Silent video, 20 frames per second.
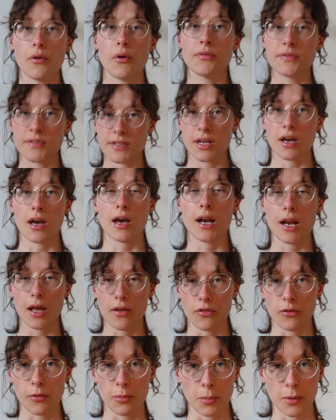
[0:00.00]
of
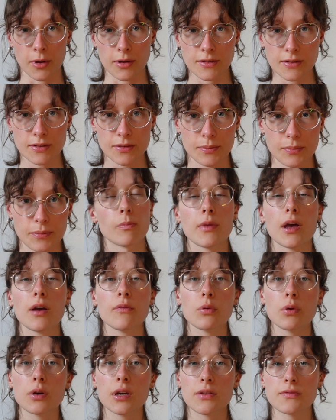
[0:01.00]
Sahelanthropus. Now,
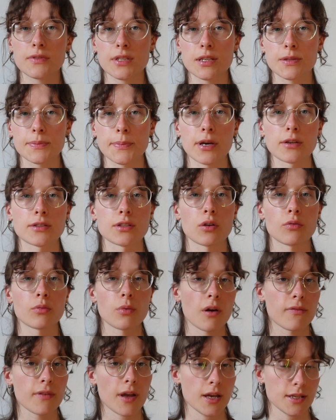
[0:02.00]
everyone gives these bones a
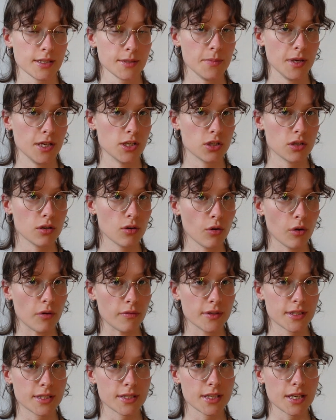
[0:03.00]
rough estimation
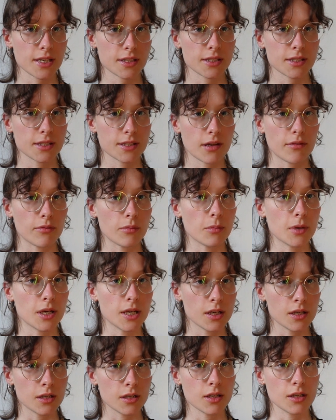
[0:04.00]
of 6 to 7
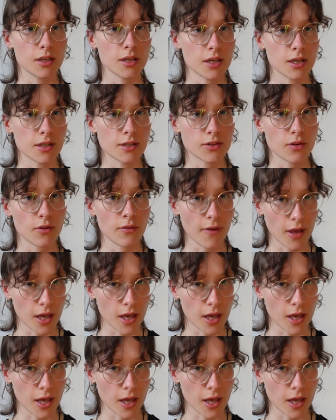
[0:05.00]
million years of